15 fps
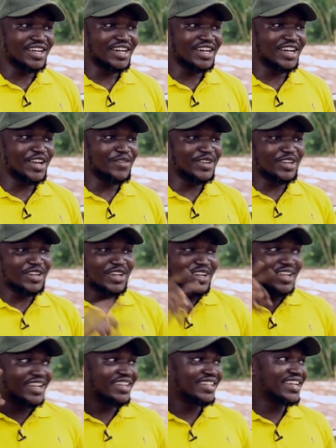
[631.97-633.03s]
Uh,
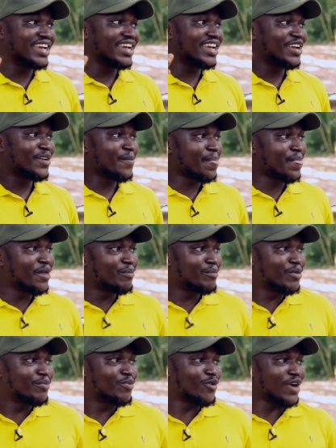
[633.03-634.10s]
the
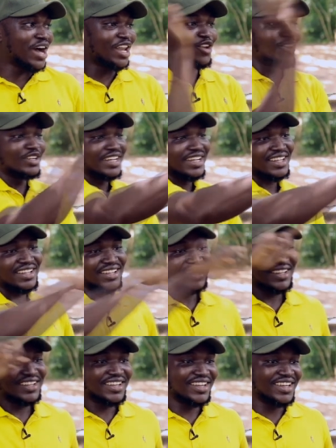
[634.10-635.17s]
people along the uh,
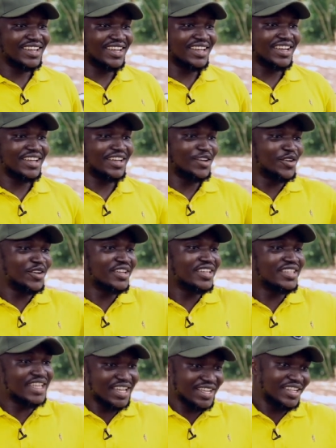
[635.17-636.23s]
Akosombo
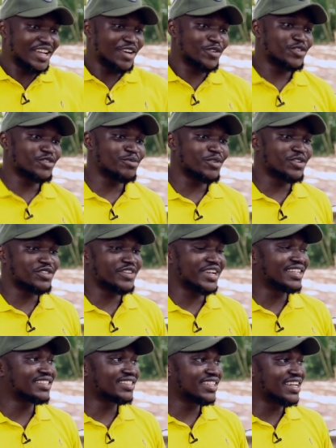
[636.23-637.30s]
Stretch. Yeah, the Akosombo
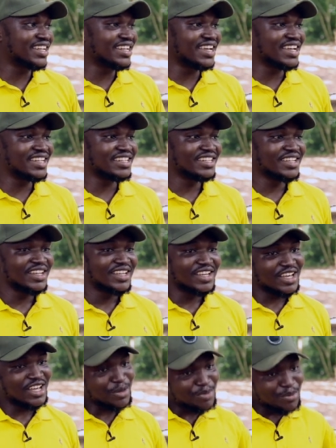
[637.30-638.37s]
Stretch, and then
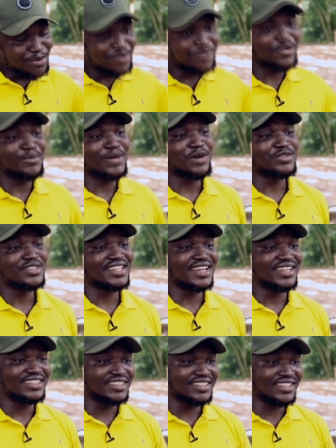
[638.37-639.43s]
uh, people from
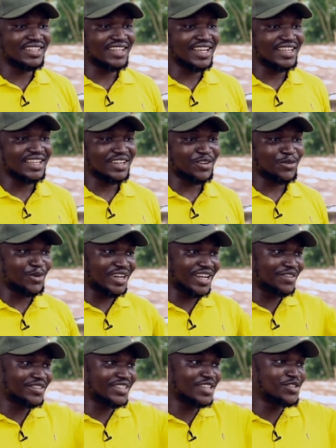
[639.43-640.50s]
outside, like what
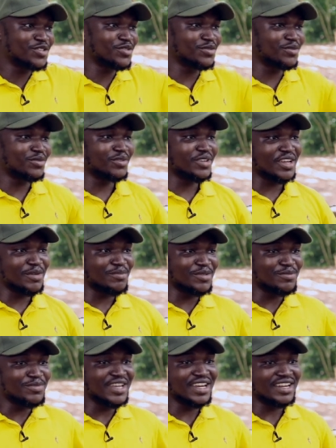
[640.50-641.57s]
I've sent to uh,
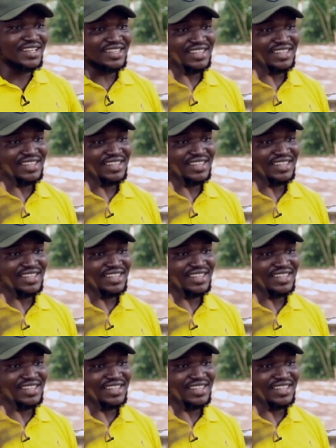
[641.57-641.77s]
Bibiani,